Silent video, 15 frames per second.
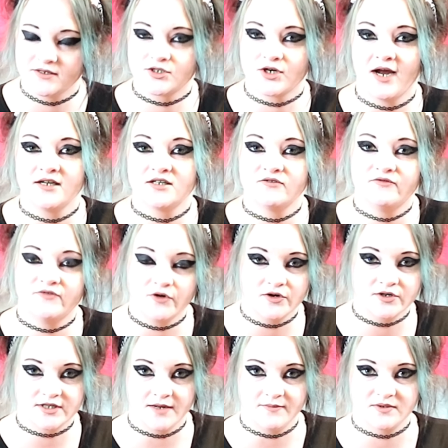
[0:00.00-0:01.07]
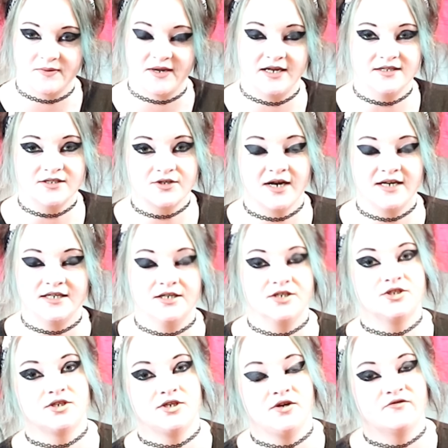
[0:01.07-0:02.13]
Trying to force them to be integrated
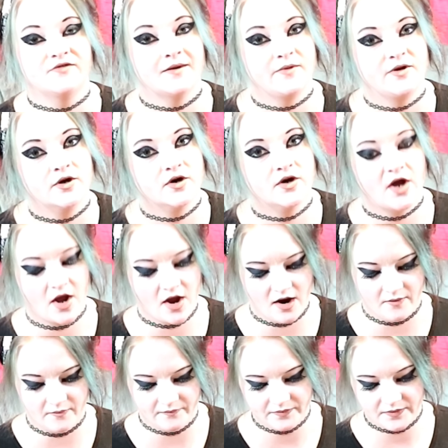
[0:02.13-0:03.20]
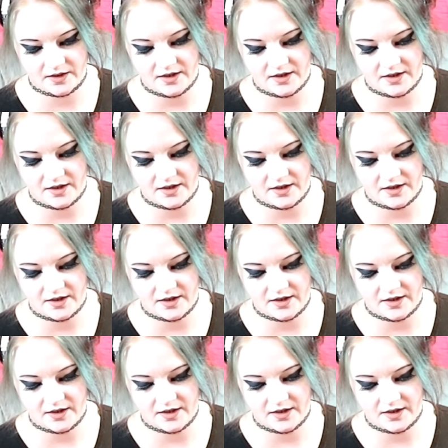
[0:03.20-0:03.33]
into a new family or home